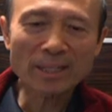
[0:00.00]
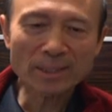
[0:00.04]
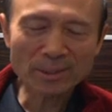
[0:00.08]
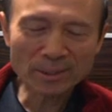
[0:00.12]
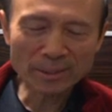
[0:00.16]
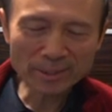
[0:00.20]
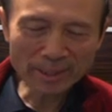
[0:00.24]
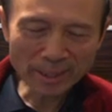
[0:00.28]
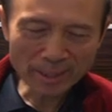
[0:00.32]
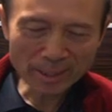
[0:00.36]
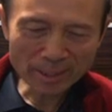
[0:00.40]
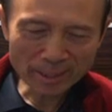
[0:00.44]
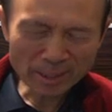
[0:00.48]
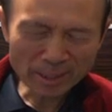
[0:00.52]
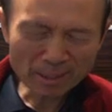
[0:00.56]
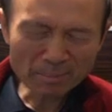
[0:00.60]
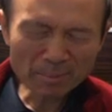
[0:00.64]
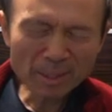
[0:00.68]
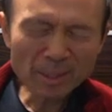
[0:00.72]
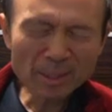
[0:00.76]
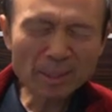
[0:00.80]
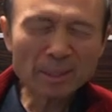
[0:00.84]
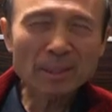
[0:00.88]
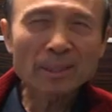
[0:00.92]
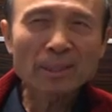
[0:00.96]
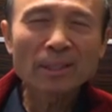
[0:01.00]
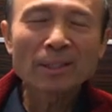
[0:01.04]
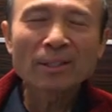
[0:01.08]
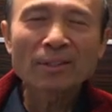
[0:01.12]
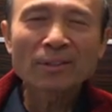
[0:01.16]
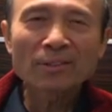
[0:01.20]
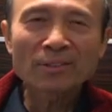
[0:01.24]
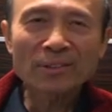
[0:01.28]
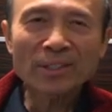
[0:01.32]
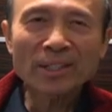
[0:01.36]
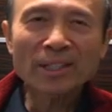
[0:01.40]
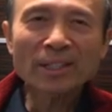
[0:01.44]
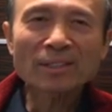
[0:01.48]
okay, let me
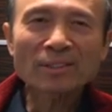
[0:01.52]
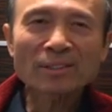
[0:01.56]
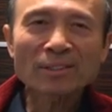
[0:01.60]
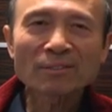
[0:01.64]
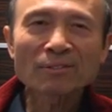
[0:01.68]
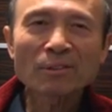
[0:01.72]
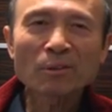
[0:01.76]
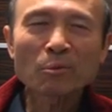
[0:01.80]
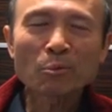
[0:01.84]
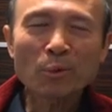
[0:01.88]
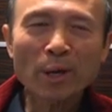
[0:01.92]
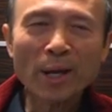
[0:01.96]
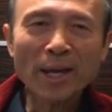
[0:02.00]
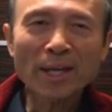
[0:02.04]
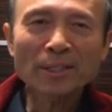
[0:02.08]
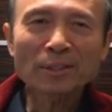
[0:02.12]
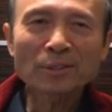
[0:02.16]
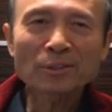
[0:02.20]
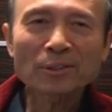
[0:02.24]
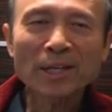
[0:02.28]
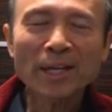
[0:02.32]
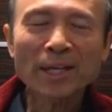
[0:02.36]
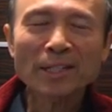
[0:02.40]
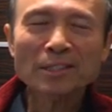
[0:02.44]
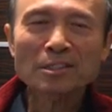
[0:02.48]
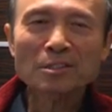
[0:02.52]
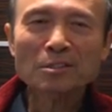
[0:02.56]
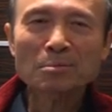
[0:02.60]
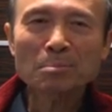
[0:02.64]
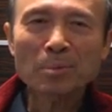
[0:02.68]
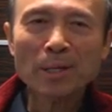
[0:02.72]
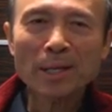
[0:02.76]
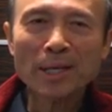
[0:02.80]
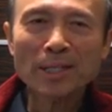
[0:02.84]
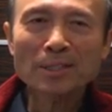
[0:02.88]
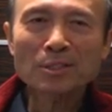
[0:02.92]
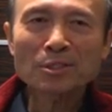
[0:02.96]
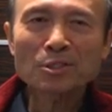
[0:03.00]
think of a way to
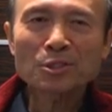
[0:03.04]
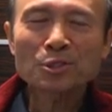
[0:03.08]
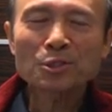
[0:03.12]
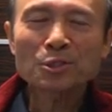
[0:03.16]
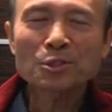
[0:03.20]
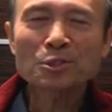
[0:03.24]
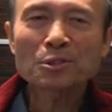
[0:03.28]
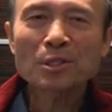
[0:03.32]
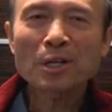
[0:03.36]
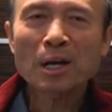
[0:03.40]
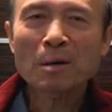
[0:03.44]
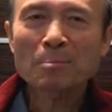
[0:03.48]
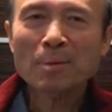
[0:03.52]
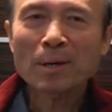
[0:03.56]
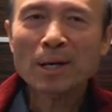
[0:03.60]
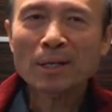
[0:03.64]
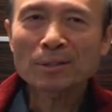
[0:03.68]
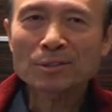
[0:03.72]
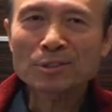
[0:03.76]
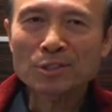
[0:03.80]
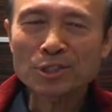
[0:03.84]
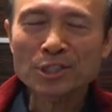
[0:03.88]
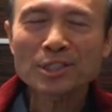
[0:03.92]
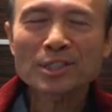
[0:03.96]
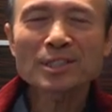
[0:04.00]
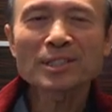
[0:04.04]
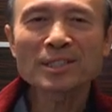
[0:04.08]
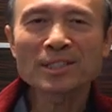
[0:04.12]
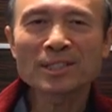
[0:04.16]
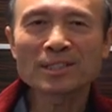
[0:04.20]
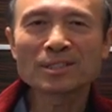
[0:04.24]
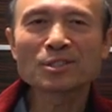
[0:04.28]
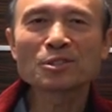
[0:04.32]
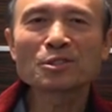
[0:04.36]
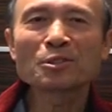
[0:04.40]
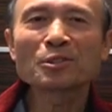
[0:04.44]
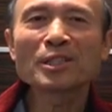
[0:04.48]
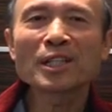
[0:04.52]
explain to you about Jesus
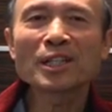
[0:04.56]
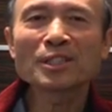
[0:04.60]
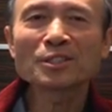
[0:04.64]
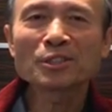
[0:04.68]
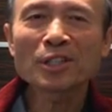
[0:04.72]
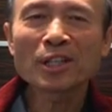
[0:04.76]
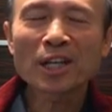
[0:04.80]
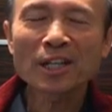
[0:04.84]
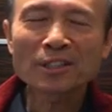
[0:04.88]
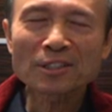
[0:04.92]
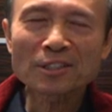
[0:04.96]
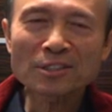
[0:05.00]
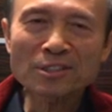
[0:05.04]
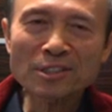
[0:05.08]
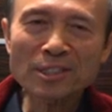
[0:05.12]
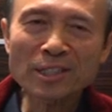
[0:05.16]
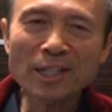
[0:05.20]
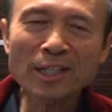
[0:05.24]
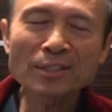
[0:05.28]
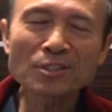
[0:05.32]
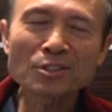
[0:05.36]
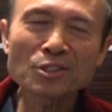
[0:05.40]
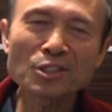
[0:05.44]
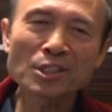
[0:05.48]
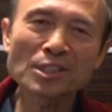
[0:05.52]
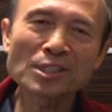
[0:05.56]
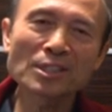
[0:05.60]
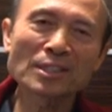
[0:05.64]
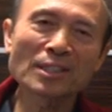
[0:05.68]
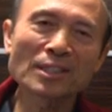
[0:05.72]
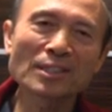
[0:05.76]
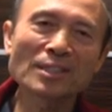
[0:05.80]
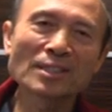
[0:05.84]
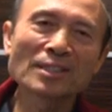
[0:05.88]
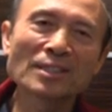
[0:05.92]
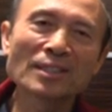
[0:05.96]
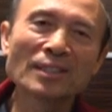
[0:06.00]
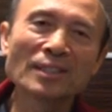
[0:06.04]
so that you understand
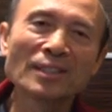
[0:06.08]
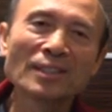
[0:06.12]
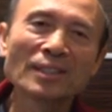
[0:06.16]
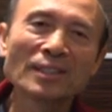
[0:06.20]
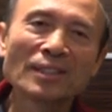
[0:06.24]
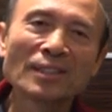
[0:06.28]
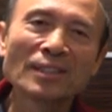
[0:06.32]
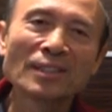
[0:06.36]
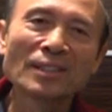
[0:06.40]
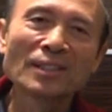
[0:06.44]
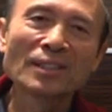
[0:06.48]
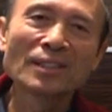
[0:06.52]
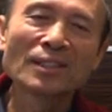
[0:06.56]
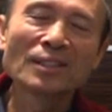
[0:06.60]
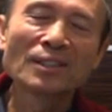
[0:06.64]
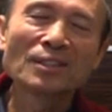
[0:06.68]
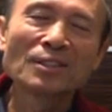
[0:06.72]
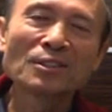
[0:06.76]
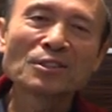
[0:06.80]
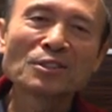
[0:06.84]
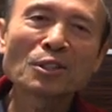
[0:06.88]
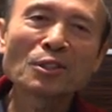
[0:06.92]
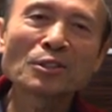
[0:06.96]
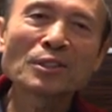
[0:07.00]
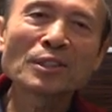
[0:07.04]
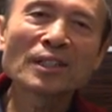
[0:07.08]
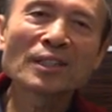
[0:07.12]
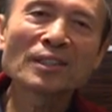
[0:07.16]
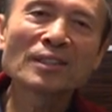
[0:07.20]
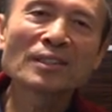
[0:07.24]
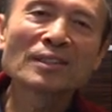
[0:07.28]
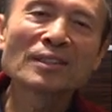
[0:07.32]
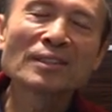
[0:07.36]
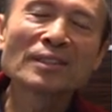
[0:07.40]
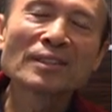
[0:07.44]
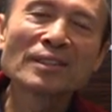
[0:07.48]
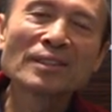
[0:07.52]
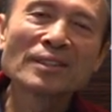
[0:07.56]
Jesus. So that
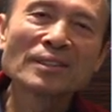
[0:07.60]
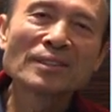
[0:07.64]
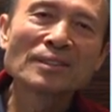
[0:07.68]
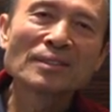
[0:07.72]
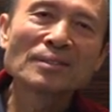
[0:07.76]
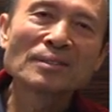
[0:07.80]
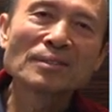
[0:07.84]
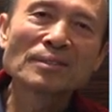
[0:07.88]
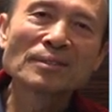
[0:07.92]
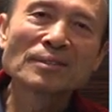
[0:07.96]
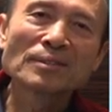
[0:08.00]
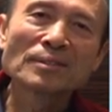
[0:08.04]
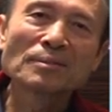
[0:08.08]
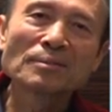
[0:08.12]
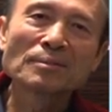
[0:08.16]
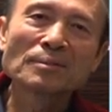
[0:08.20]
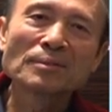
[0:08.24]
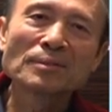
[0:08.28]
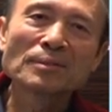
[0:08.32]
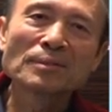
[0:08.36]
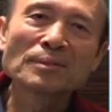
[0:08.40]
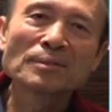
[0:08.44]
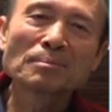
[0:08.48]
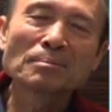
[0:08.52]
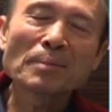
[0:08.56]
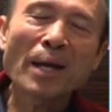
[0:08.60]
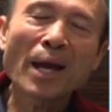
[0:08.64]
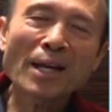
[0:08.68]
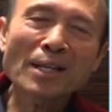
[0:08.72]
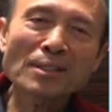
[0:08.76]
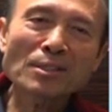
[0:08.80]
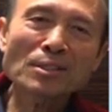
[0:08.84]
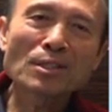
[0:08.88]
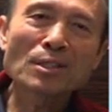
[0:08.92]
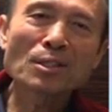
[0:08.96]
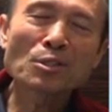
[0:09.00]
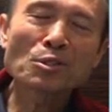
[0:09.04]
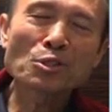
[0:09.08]

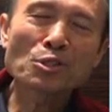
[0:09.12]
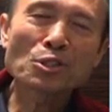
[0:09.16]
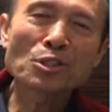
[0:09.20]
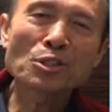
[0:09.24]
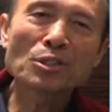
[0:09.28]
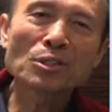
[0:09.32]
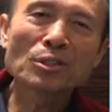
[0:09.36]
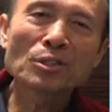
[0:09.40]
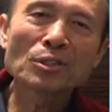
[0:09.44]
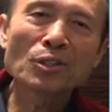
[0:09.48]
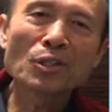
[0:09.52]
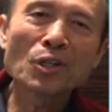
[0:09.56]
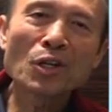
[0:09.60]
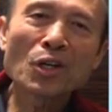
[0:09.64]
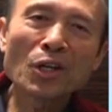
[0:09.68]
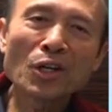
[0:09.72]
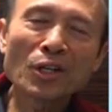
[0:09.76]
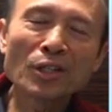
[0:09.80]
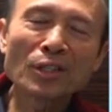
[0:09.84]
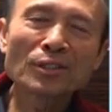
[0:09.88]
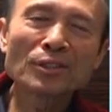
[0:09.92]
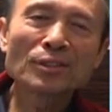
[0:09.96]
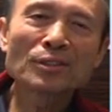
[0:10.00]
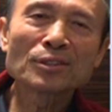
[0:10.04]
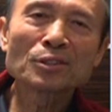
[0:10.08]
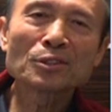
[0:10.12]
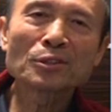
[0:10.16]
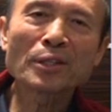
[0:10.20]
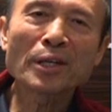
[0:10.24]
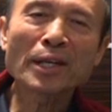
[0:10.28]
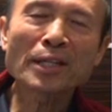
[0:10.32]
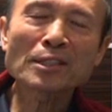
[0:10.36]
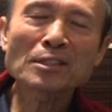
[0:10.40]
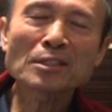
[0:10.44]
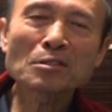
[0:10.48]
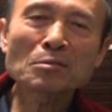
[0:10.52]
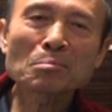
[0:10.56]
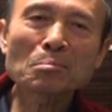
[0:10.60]
pastor should learn to
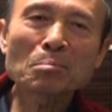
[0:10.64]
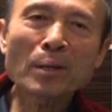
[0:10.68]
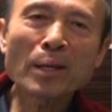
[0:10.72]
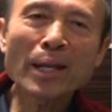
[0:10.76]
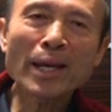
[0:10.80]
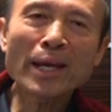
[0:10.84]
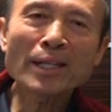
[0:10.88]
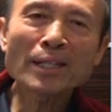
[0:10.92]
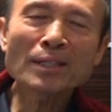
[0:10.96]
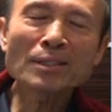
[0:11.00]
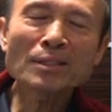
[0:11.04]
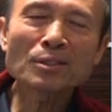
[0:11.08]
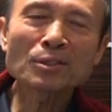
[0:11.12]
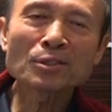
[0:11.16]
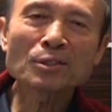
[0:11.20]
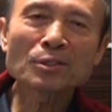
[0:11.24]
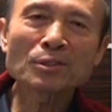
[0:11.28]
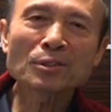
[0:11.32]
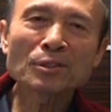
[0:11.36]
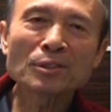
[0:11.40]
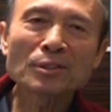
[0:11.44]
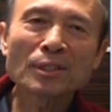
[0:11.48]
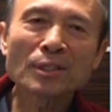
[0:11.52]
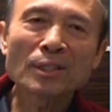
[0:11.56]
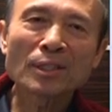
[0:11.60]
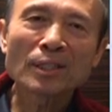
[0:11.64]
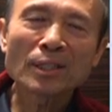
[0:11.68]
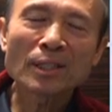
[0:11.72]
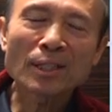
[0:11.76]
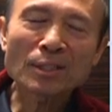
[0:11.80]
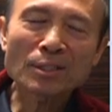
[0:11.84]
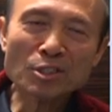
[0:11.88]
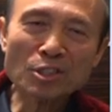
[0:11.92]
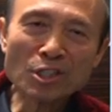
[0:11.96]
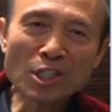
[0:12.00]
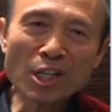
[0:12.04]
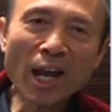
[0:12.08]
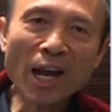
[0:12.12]
explain to a
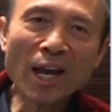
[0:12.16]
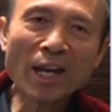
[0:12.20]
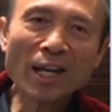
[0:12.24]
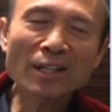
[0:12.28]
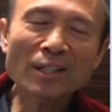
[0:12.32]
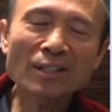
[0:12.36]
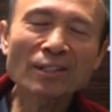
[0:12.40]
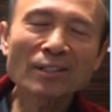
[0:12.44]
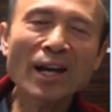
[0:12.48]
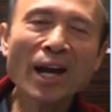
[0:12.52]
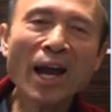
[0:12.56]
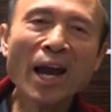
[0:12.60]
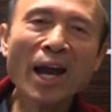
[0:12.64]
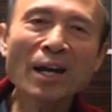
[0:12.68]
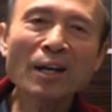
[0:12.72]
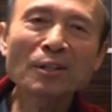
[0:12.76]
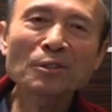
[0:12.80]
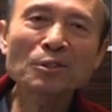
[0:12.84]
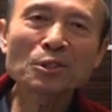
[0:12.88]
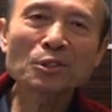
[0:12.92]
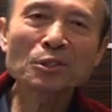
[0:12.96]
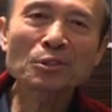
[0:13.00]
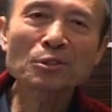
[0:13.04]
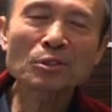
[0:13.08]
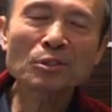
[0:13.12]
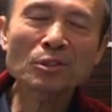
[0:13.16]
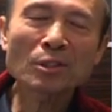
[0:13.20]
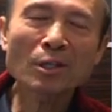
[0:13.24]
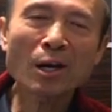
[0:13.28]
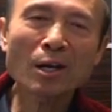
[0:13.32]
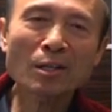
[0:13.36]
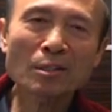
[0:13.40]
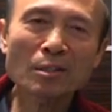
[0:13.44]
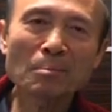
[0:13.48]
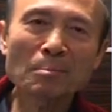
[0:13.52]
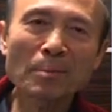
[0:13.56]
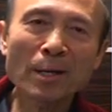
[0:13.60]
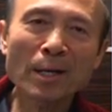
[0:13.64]
child how to
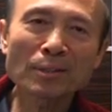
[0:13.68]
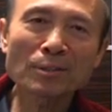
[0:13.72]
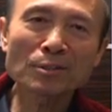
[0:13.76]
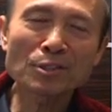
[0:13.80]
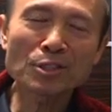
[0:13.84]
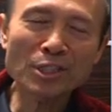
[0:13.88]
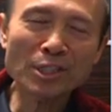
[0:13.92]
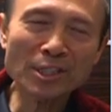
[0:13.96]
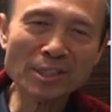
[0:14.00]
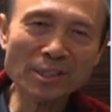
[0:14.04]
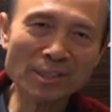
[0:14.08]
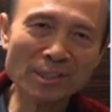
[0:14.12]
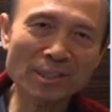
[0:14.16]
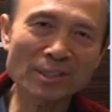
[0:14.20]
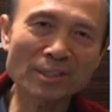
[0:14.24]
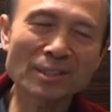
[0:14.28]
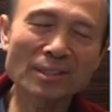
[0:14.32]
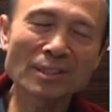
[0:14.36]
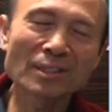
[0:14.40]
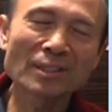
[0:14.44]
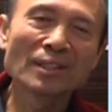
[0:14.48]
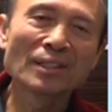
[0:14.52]
talk about Jesus